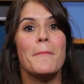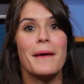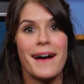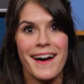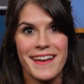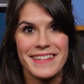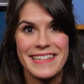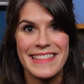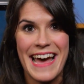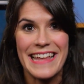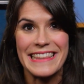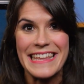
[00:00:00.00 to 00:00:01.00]
But
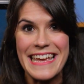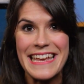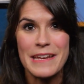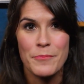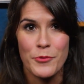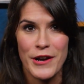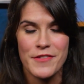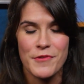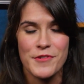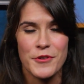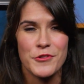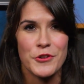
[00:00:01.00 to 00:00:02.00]
that lead breast
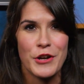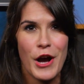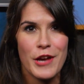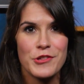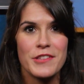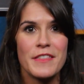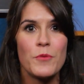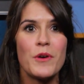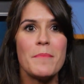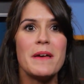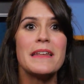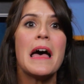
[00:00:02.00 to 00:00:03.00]
researcher cautioned that
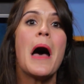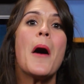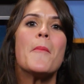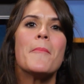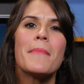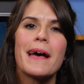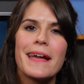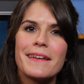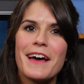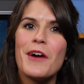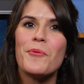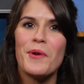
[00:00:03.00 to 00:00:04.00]
women might
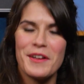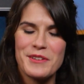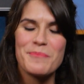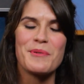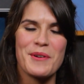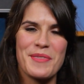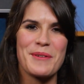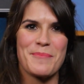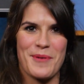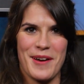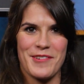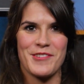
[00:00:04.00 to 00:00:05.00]
not want to burn their
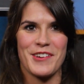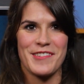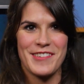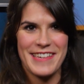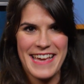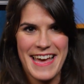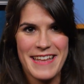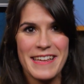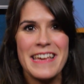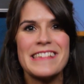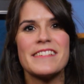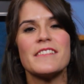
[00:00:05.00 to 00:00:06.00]
bras just yet,
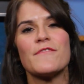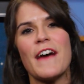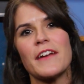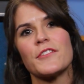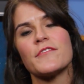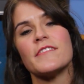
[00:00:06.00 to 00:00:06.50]
since factors